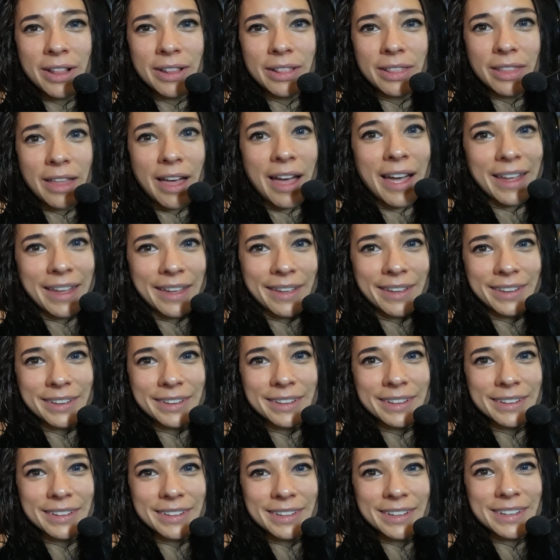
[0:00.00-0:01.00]

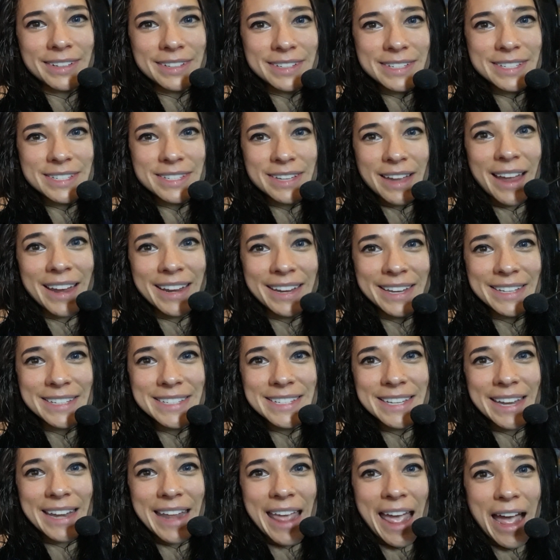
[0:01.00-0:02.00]
like
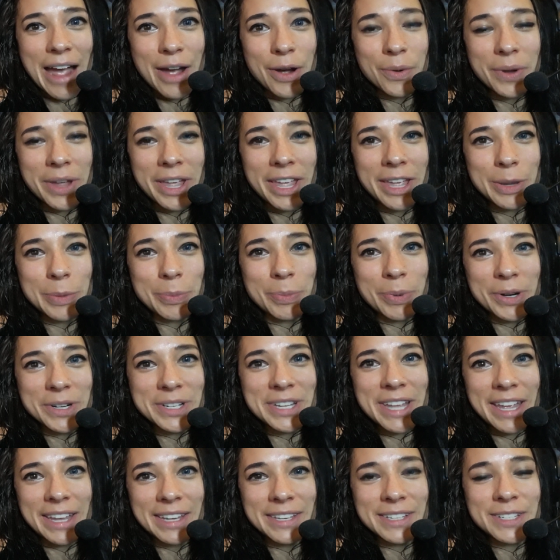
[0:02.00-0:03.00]
science and how it
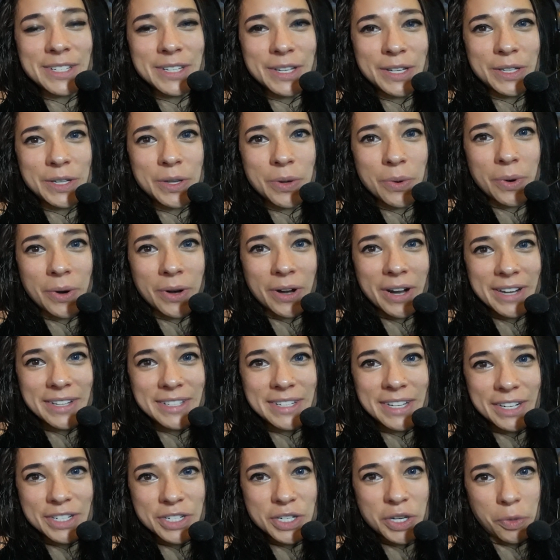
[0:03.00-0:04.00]
pertains to your
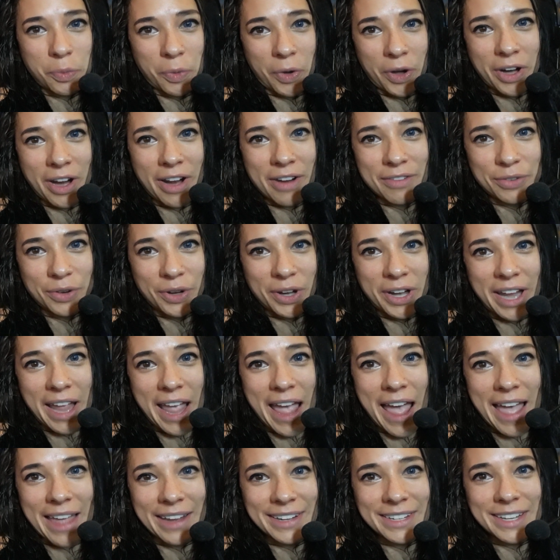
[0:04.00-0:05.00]
addiction recovery
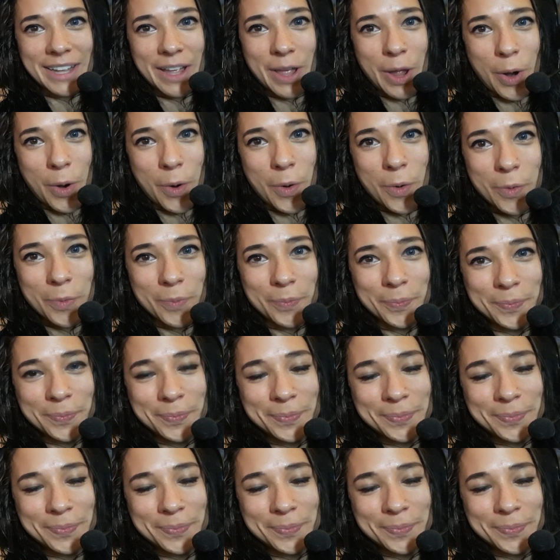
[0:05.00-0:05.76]
at home.